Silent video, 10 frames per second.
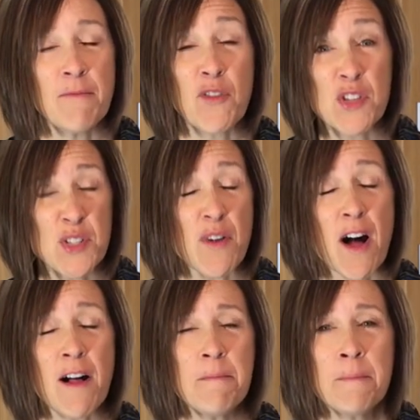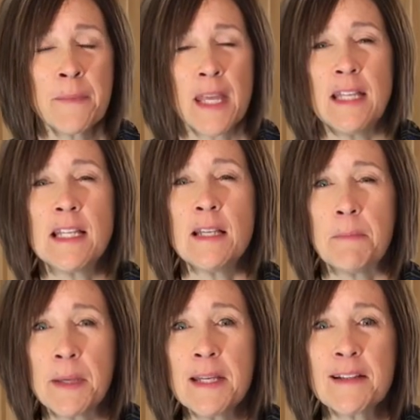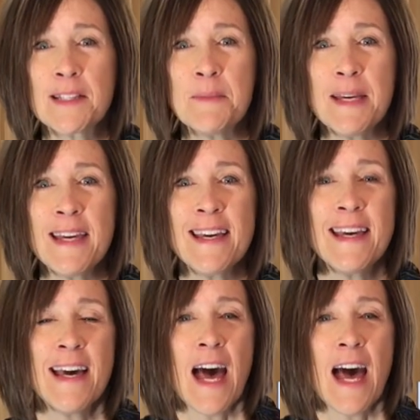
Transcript: First of all, it didn't appeal to me.